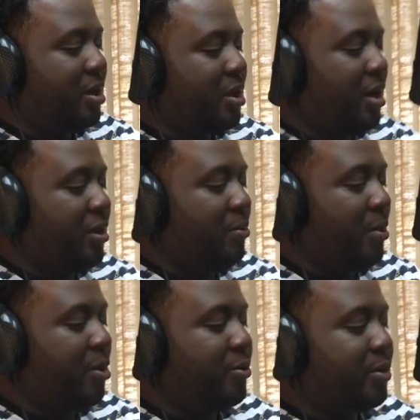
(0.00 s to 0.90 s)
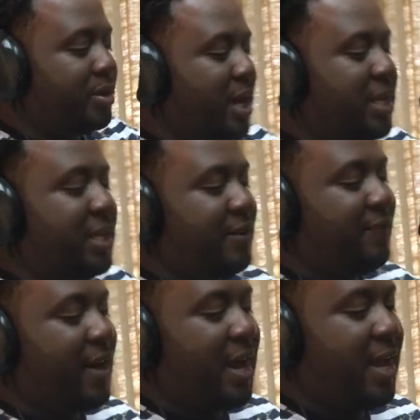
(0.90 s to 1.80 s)
The motorist,
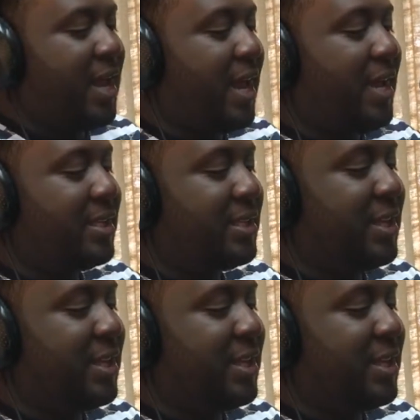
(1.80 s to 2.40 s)
identified as